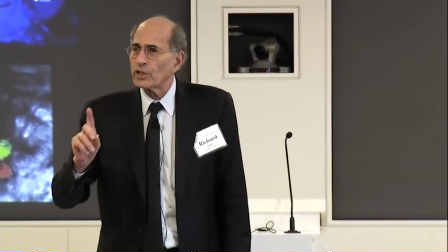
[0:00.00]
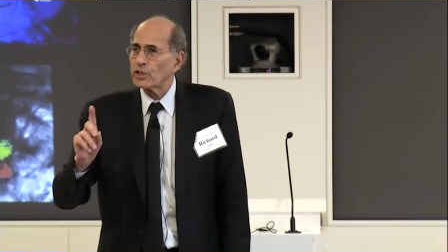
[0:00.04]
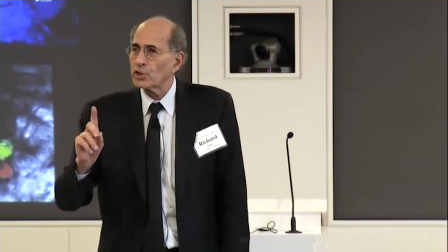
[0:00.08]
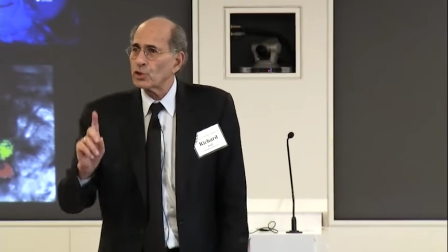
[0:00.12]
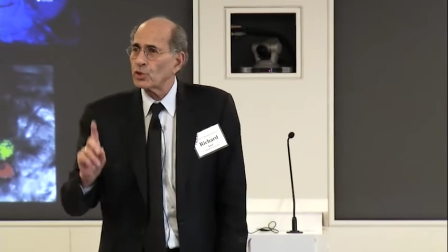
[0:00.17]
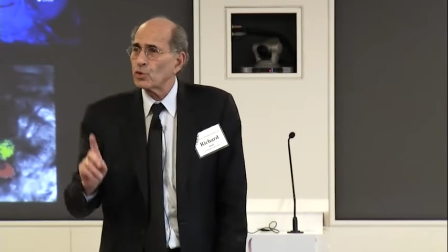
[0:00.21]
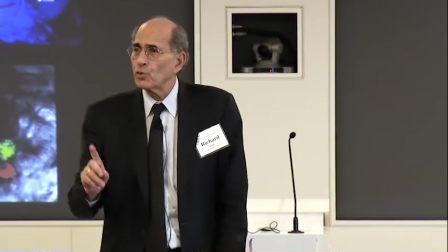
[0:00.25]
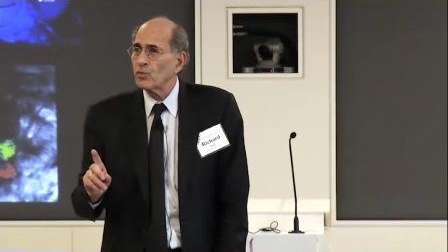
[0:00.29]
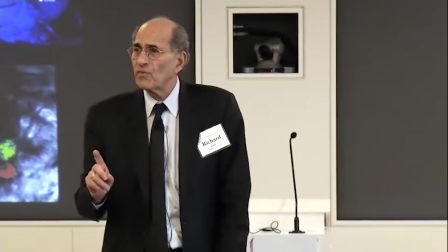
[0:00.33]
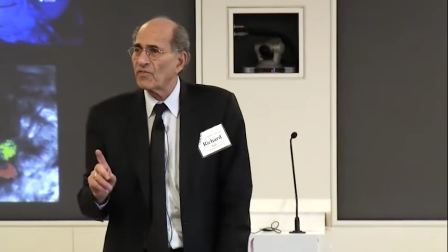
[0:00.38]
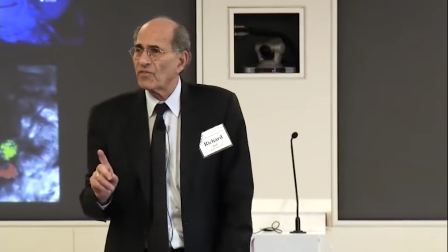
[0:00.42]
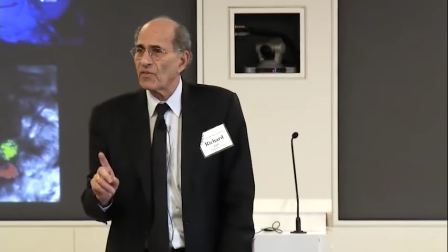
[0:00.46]
a
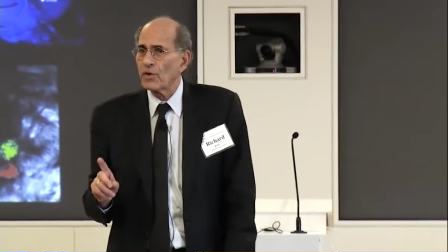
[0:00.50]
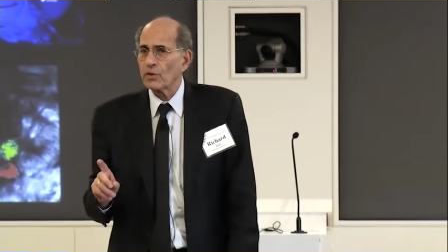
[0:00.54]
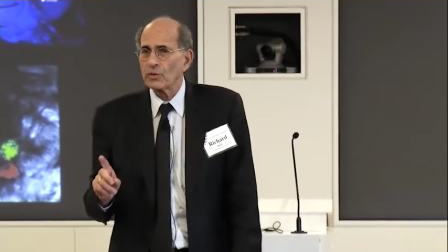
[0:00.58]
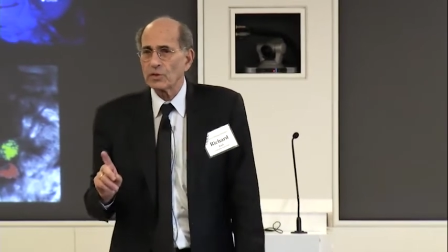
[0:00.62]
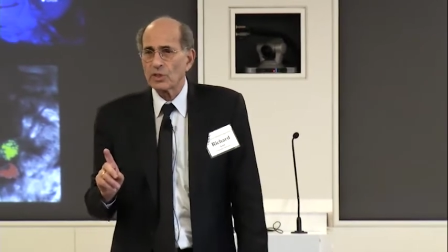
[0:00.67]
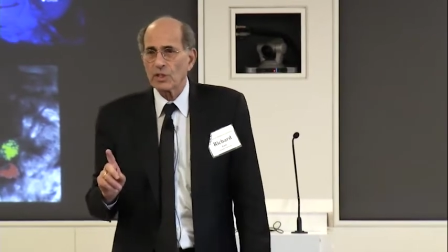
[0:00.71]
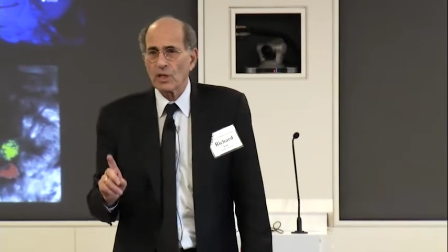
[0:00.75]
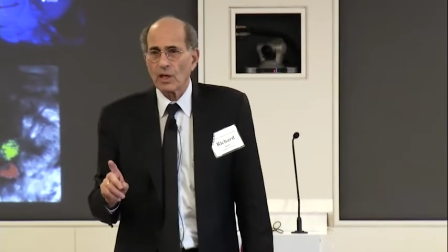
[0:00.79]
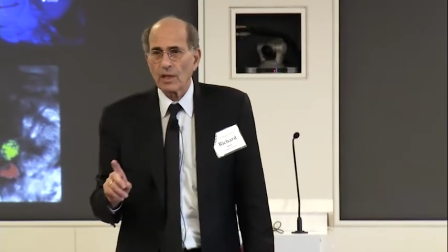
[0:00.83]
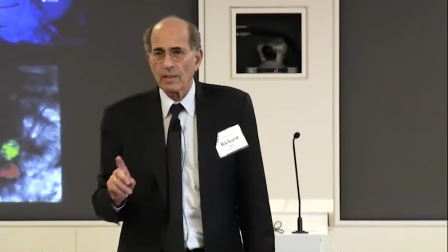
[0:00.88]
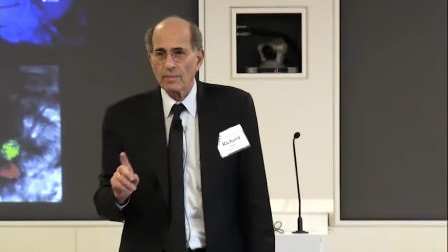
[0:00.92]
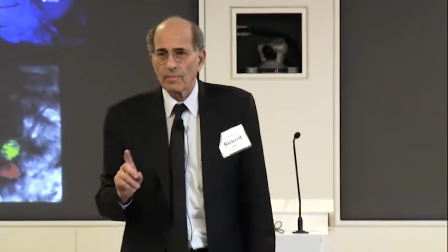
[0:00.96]
two
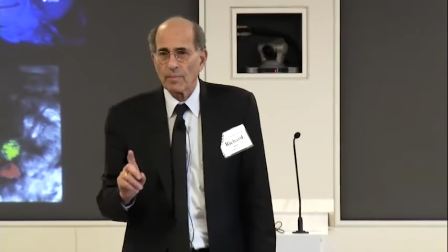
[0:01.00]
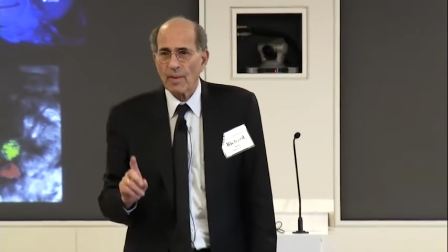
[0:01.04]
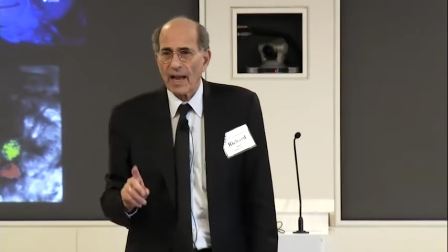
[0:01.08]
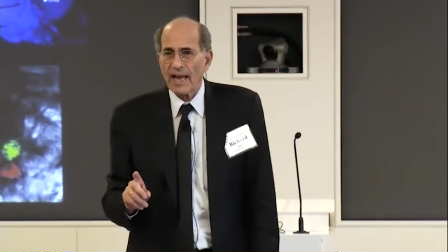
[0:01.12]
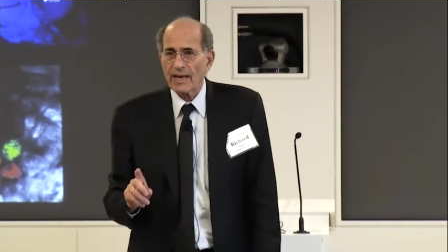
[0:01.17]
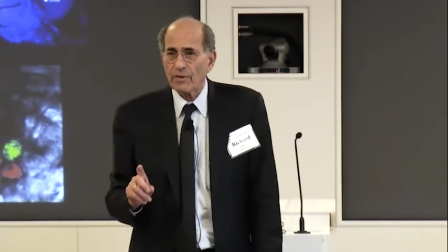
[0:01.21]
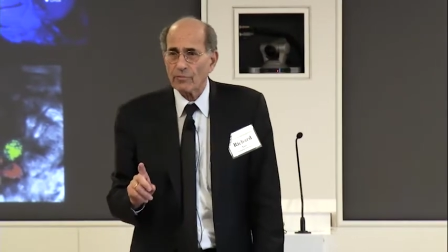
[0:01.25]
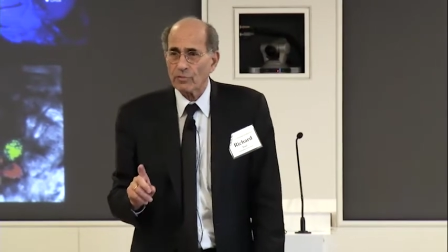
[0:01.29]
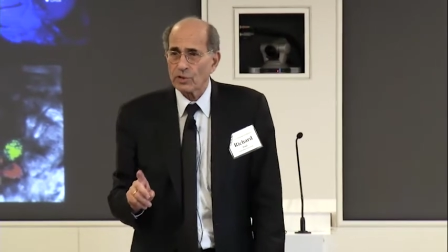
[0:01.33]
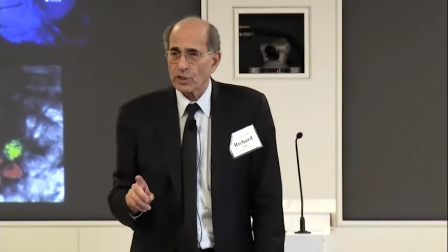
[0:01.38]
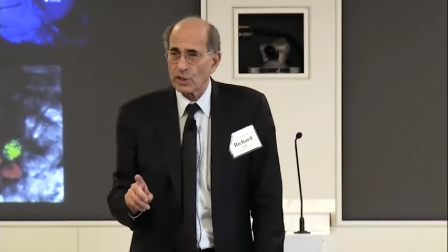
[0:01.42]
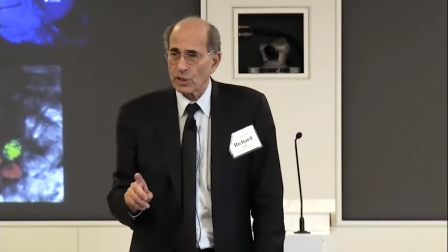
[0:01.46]
photon
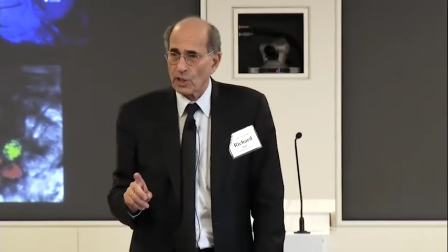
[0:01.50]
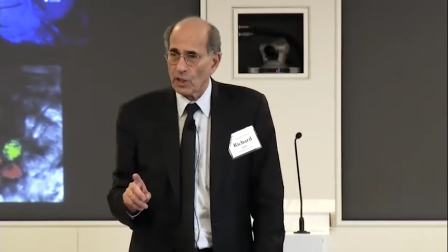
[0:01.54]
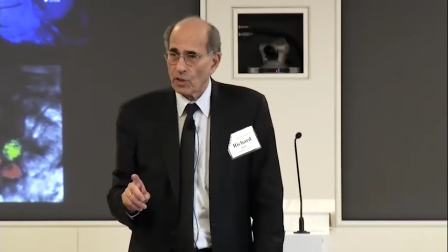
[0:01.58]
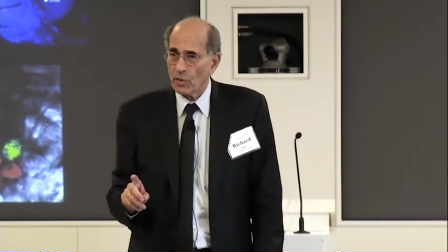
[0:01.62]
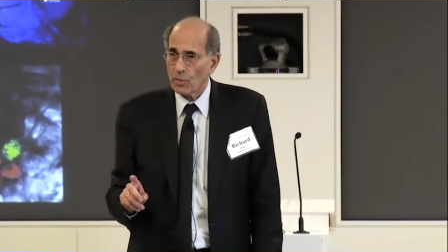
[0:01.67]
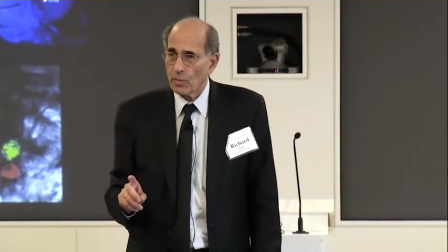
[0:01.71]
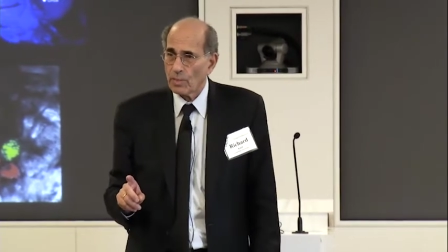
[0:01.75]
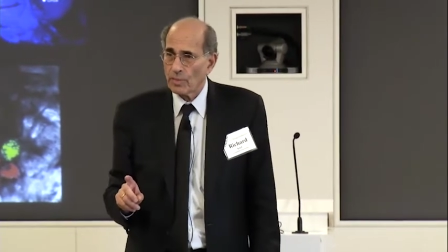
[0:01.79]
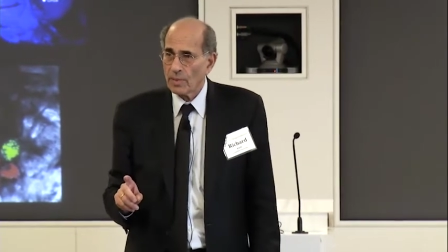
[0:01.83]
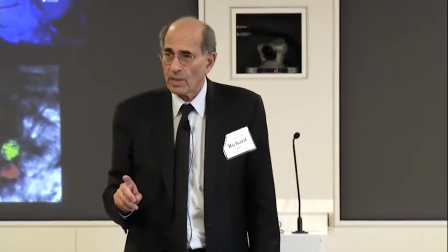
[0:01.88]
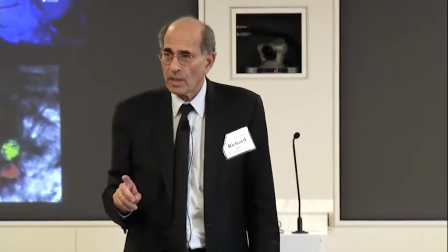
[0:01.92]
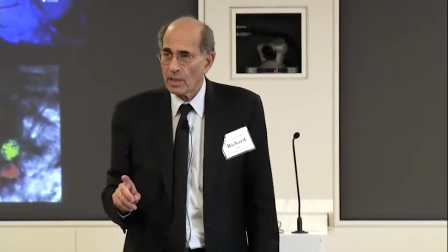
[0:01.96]
microscope.